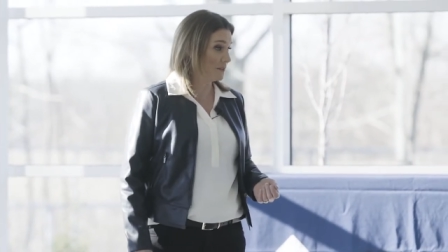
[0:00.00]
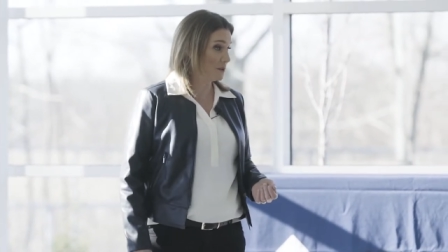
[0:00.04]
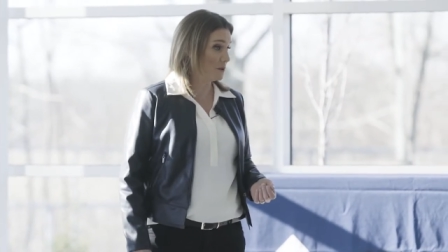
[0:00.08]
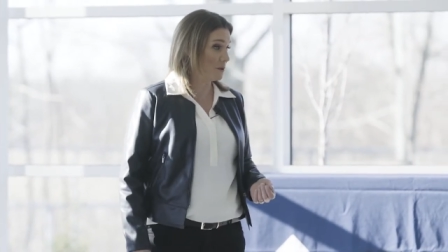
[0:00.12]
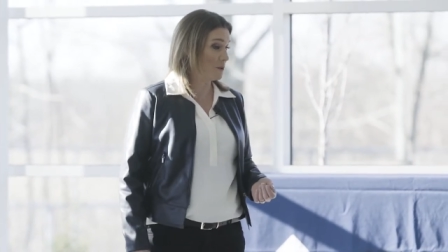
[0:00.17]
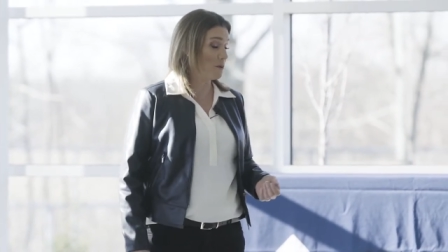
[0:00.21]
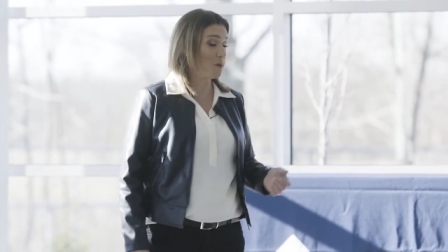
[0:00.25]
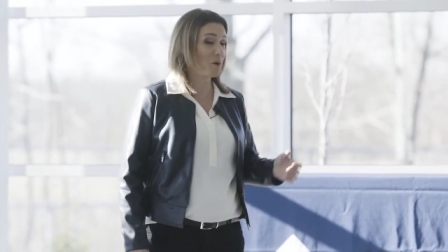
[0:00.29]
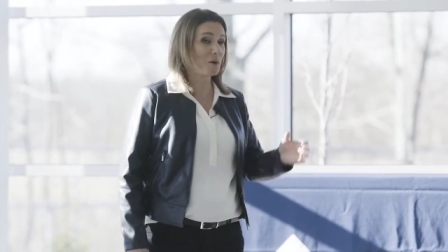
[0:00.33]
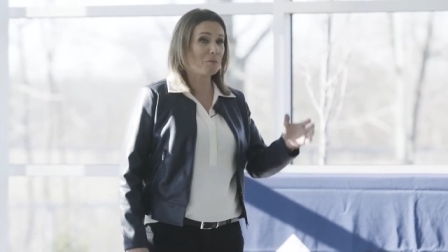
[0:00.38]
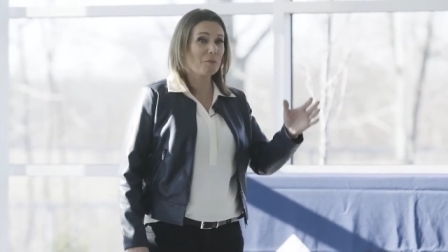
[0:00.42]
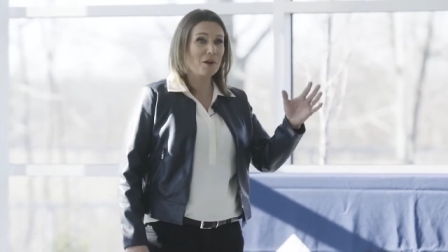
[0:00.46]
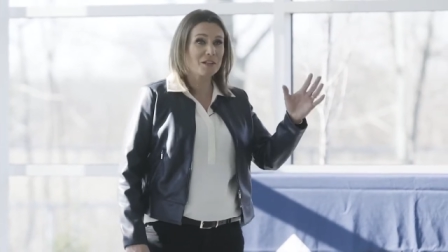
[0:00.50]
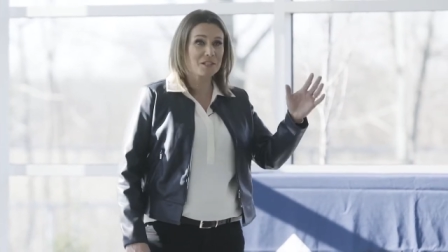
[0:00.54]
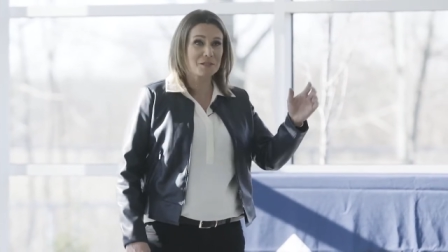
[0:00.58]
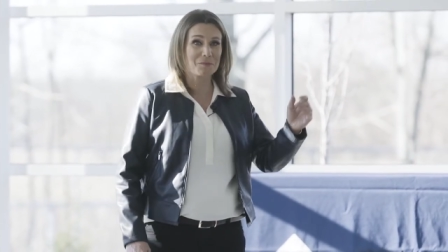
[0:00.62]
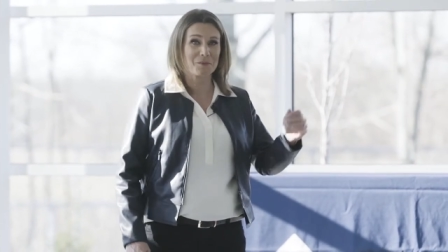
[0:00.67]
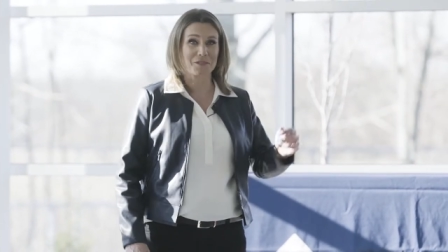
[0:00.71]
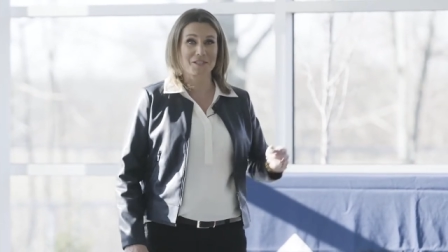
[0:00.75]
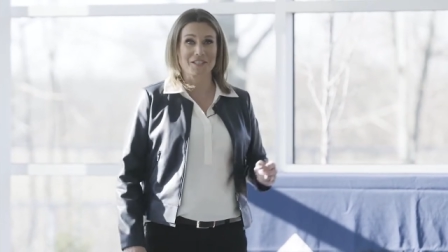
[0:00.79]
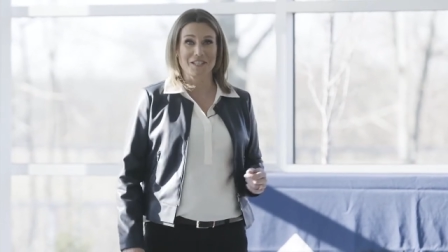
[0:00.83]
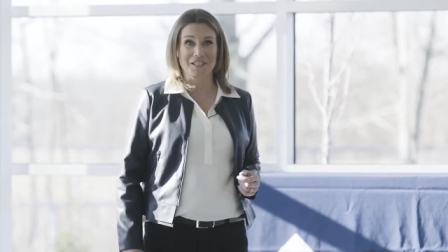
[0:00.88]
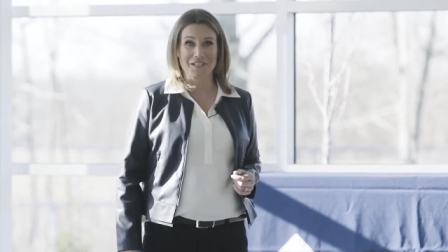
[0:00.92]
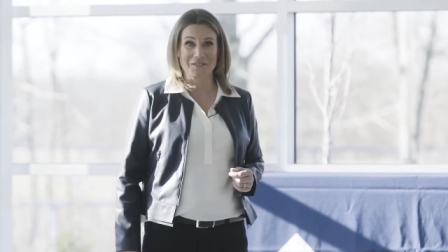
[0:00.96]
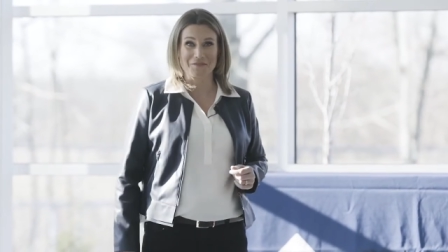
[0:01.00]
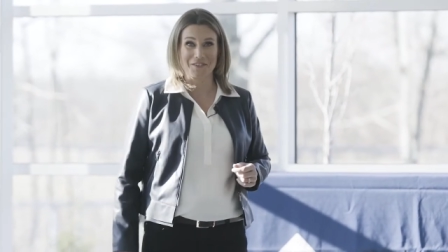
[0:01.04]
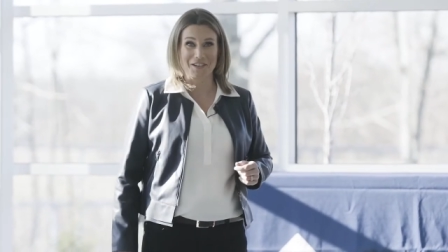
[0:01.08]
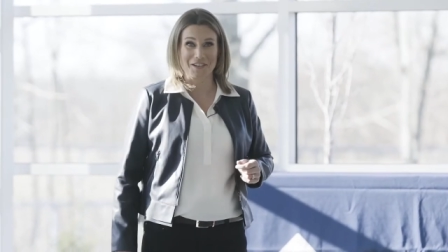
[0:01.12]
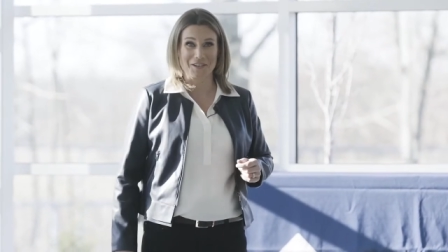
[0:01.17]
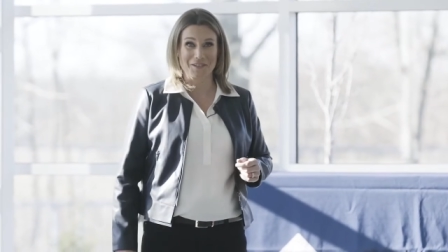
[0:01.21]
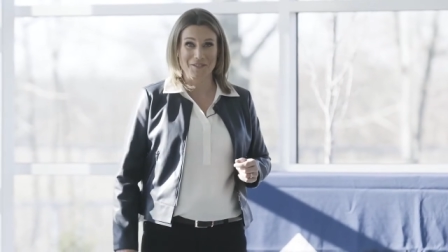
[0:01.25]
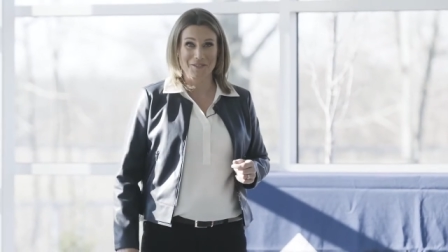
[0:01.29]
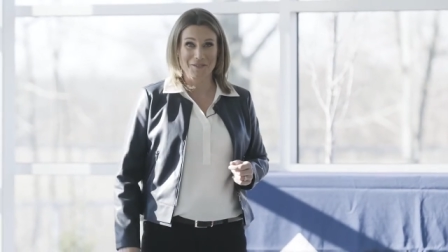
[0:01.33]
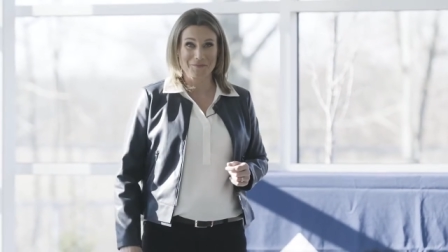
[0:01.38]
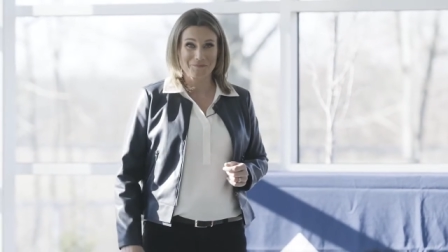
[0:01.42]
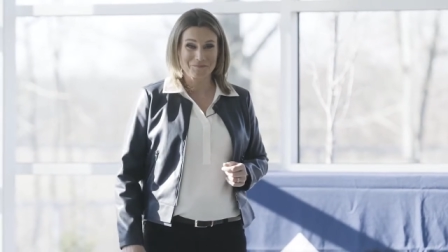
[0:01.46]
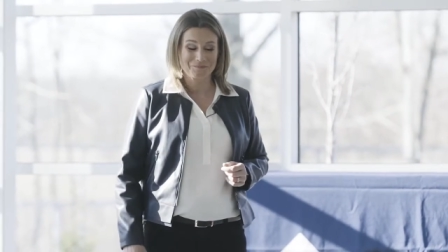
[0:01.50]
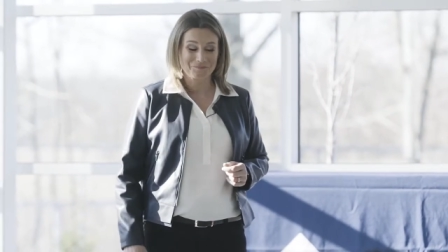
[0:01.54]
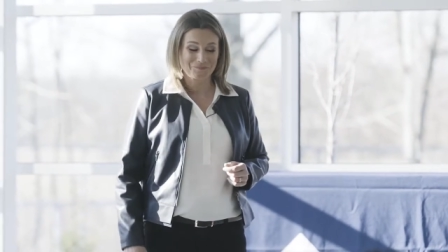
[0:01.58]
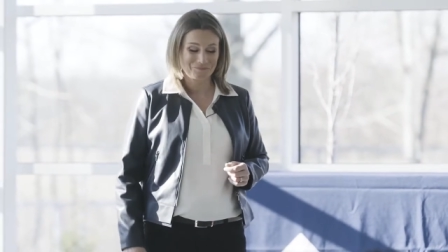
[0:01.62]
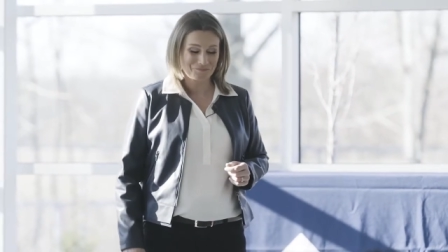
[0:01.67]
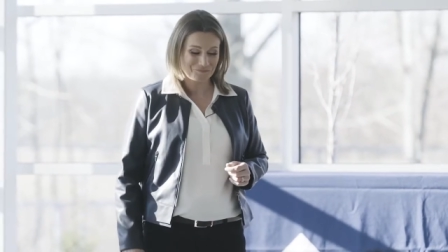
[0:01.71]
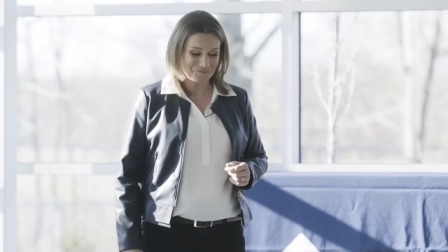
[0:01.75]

you know, or multiple 6 figures.